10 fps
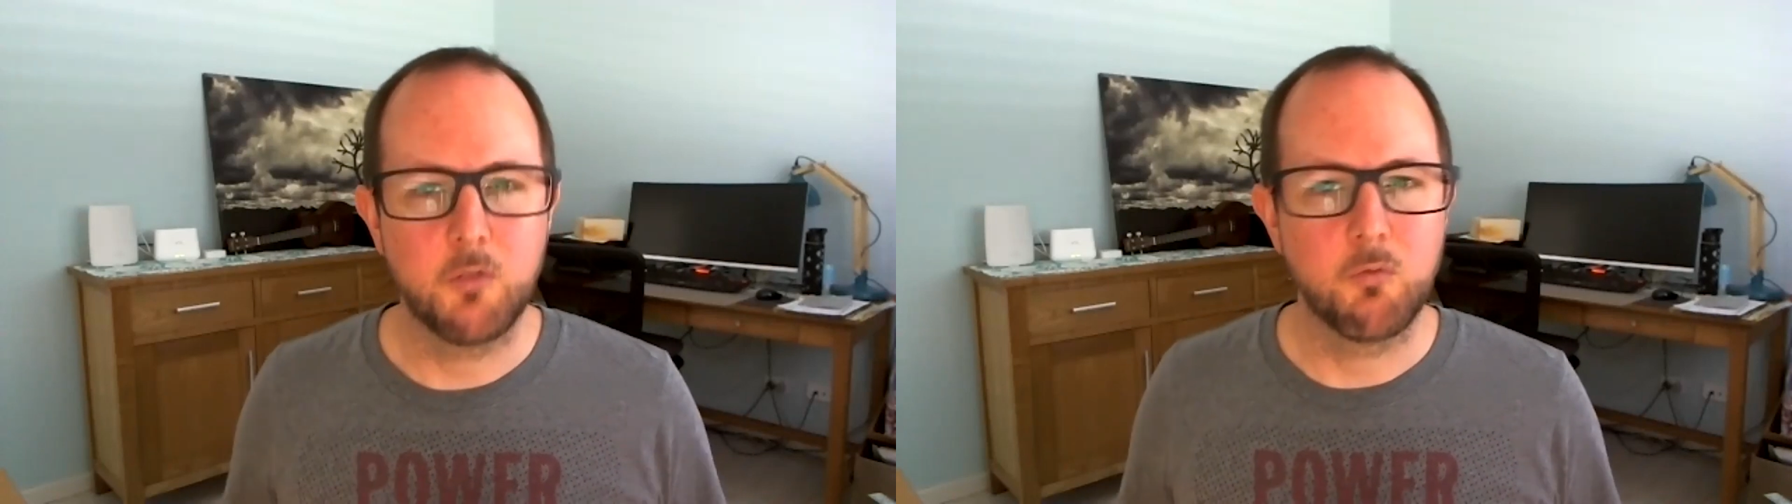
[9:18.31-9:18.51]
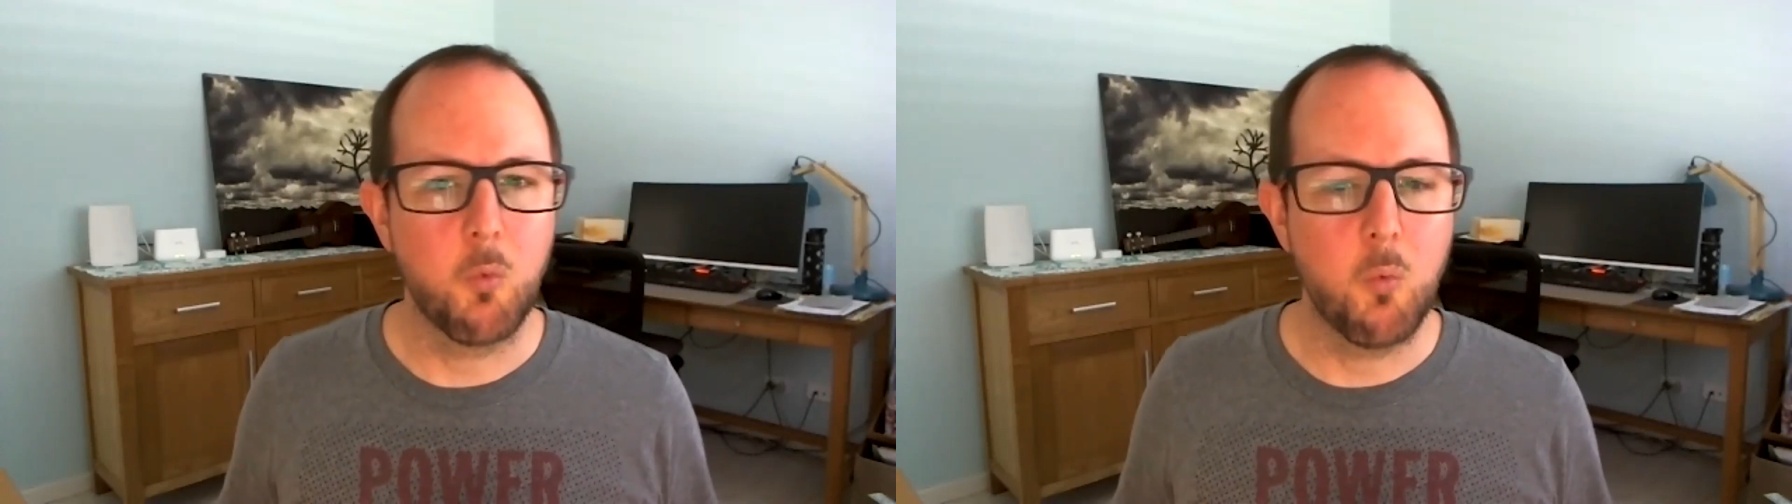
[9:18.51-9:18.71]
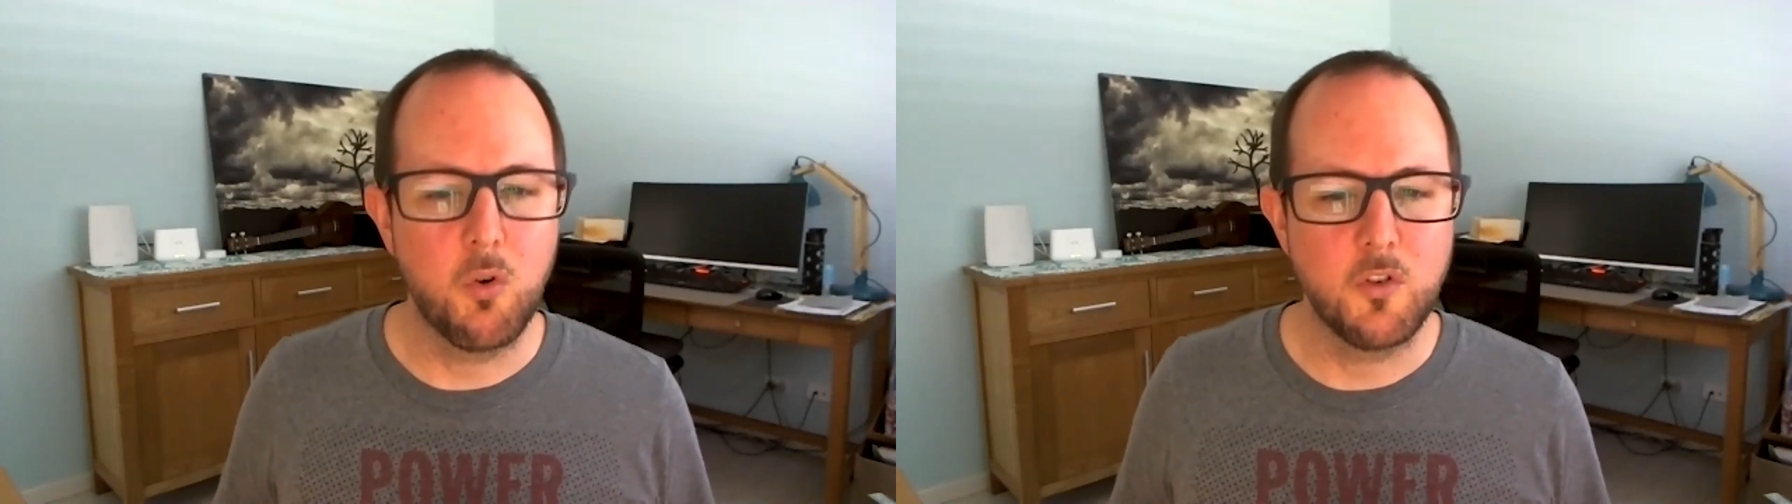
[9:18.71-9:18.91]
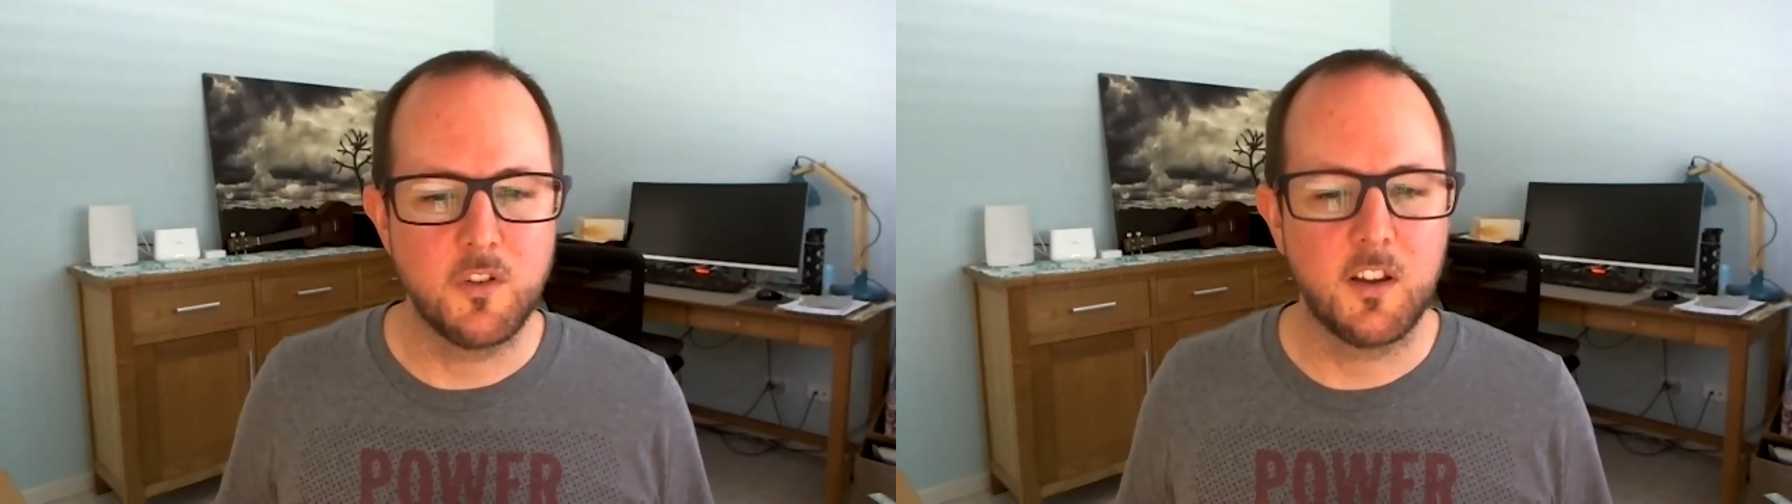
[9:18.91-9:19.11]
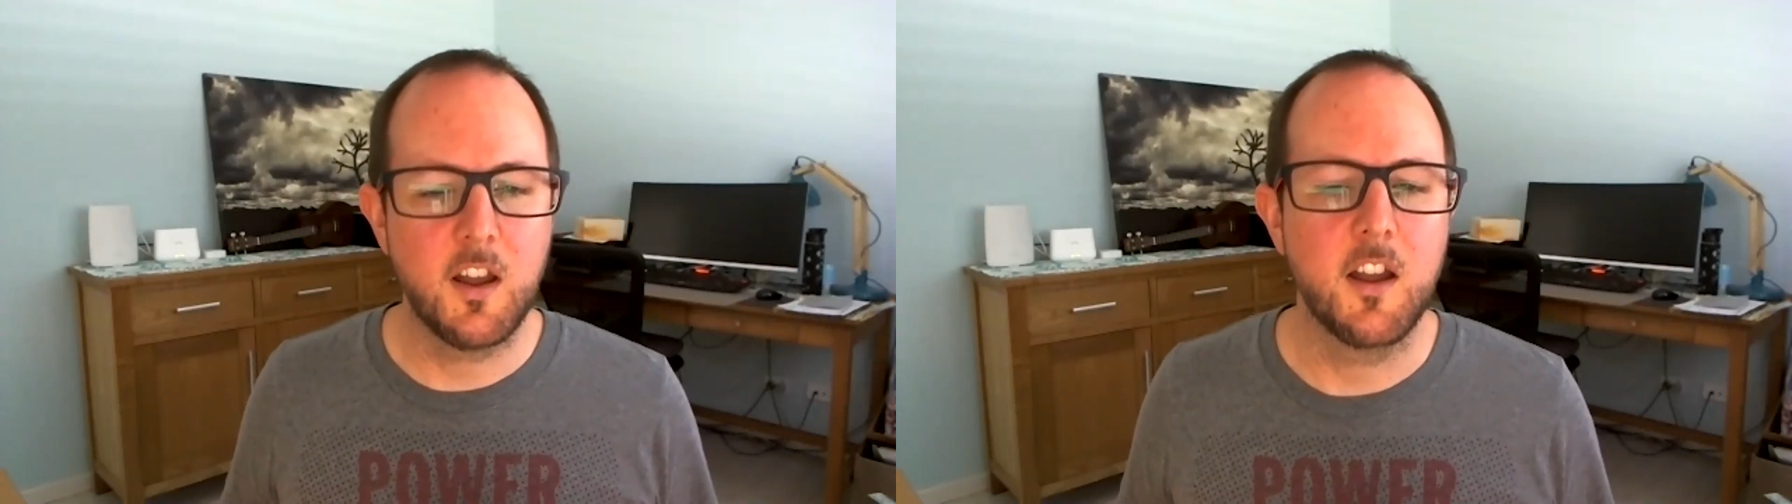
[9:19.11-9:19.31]
reward
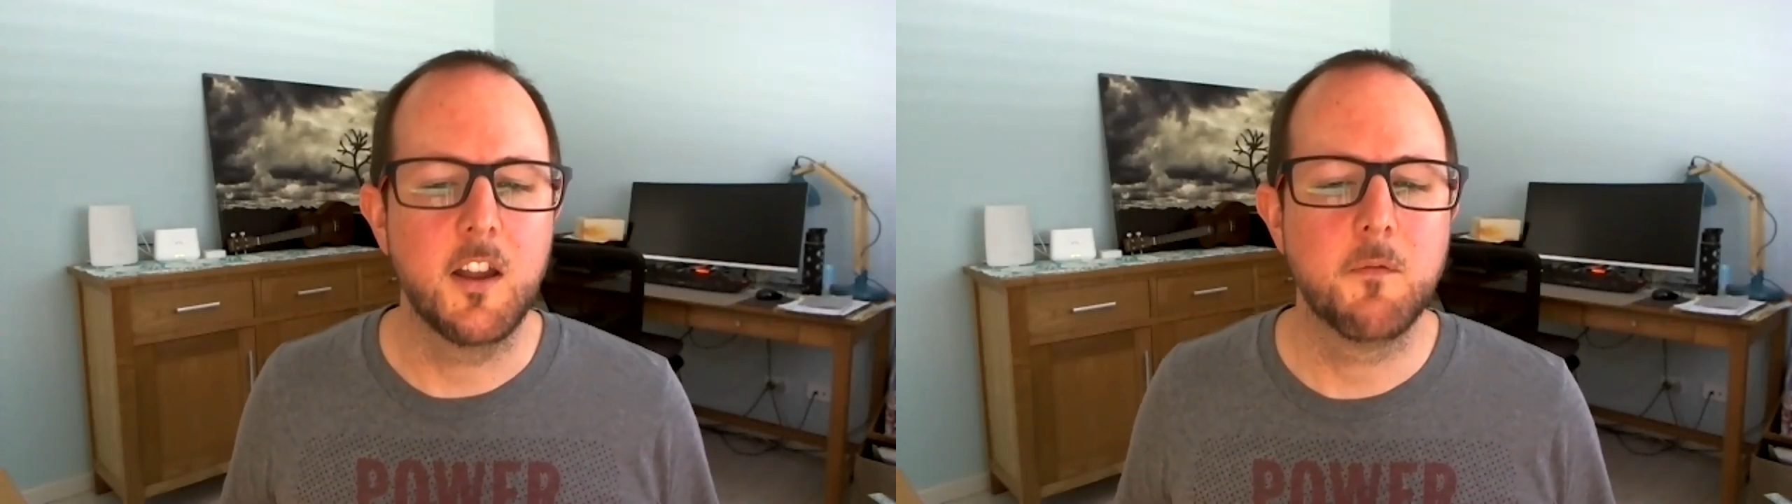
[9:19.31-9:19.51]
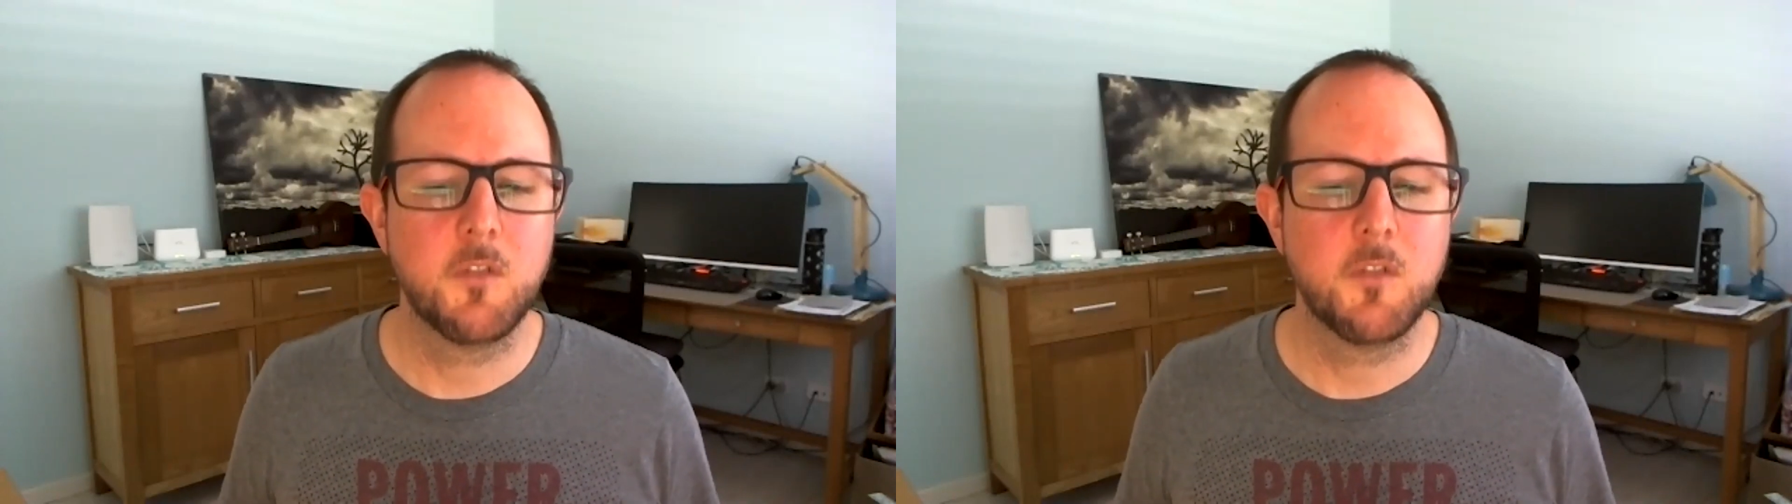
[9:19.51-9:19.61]
decay.